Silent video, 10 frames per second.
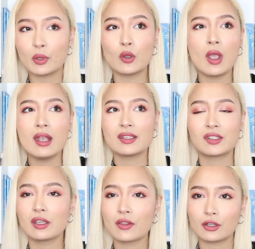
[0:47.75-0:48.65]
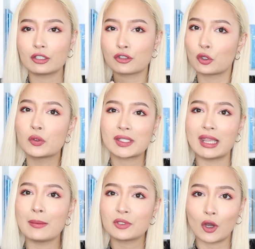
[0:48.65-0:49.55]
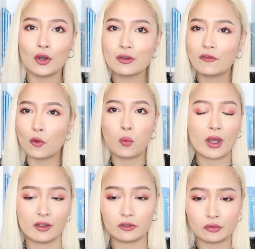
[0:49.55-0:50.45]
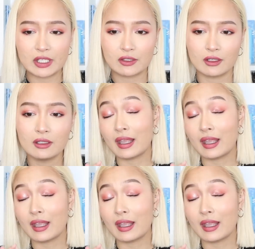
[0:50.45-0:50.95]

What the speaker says: But still they are so slept on for whatever reason.